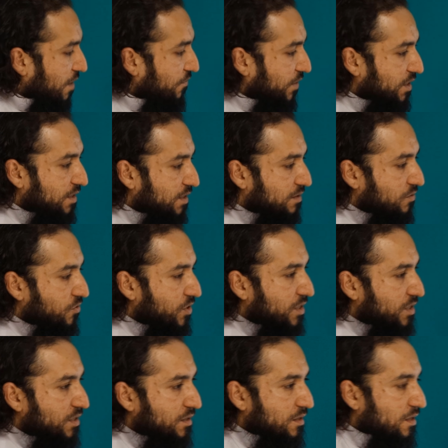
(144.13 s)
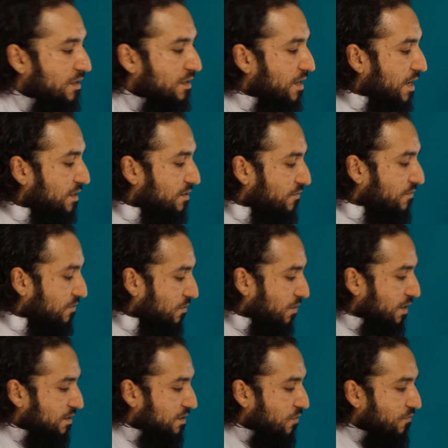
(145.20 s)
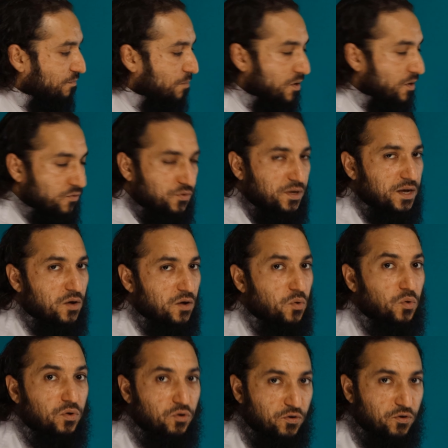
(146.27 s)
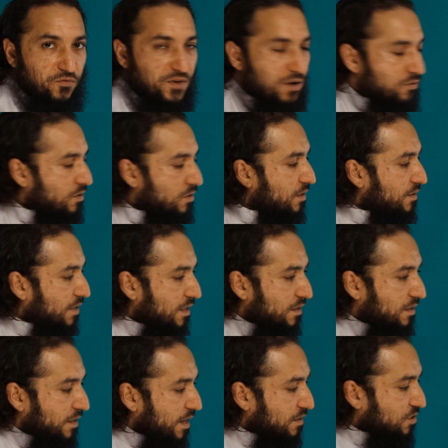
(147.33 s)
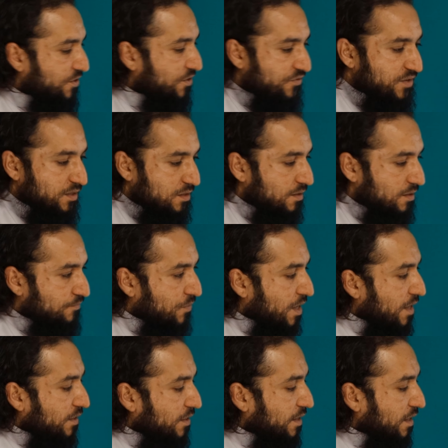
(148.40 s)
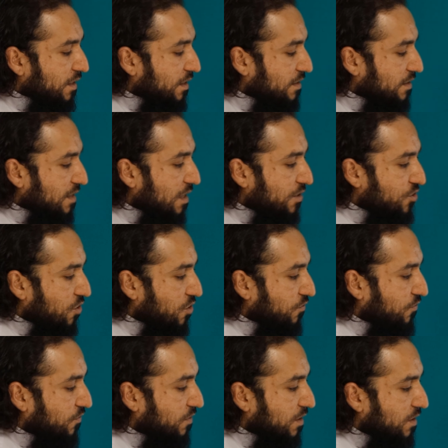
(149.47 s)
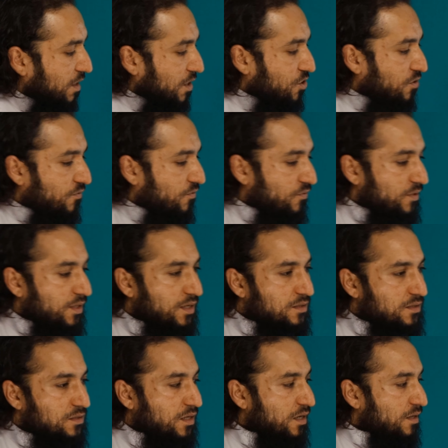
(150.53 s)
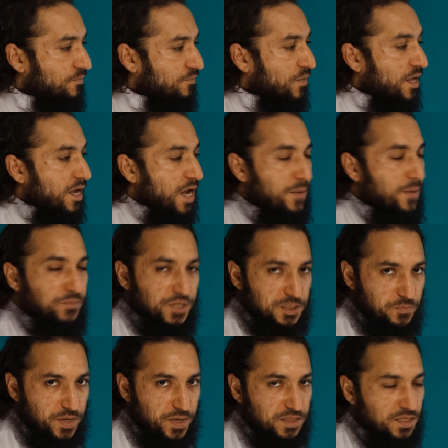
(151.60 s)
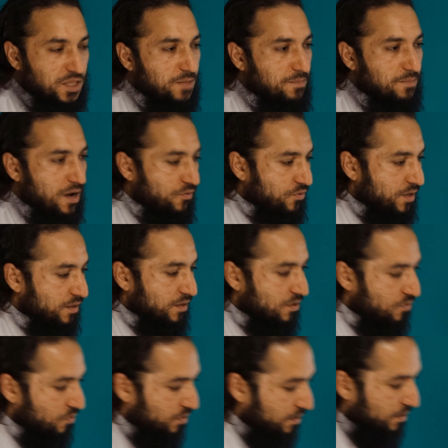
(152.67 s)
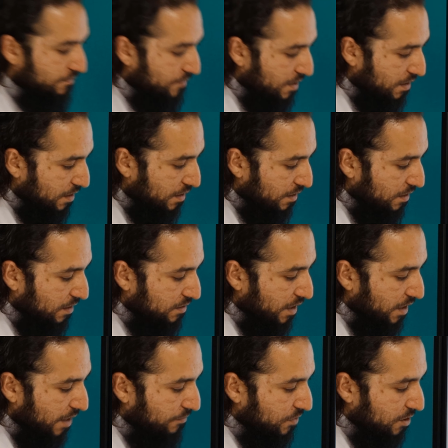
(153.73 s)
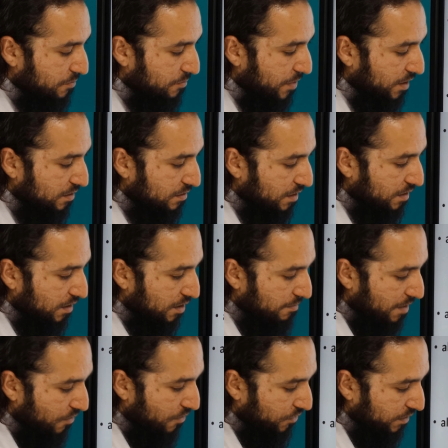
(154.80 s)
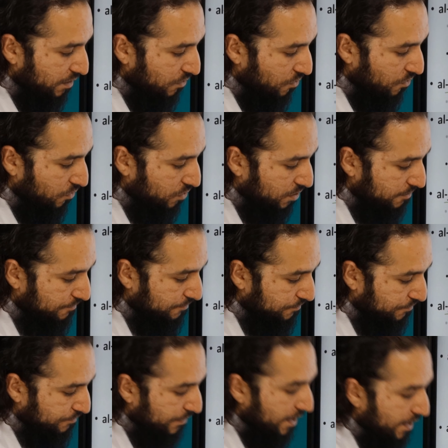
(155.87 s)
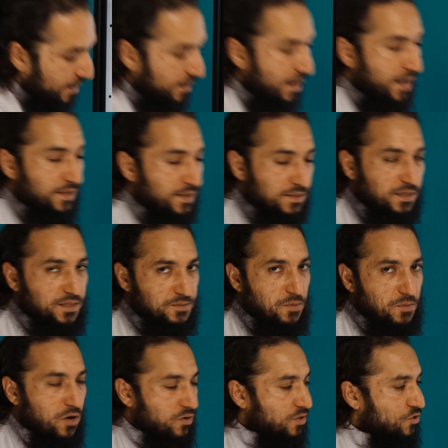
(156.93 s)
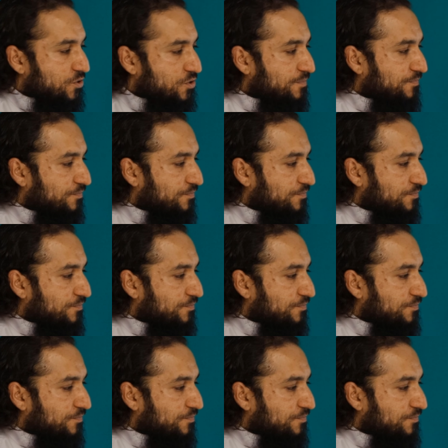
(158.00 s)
it is written as a mud or long vowel, then it has different. Then it's al-jawf. Al-jawf, that's the empty space in the mouth and the throat. That's the empty space in the mouth and the throat. That is its makhraj.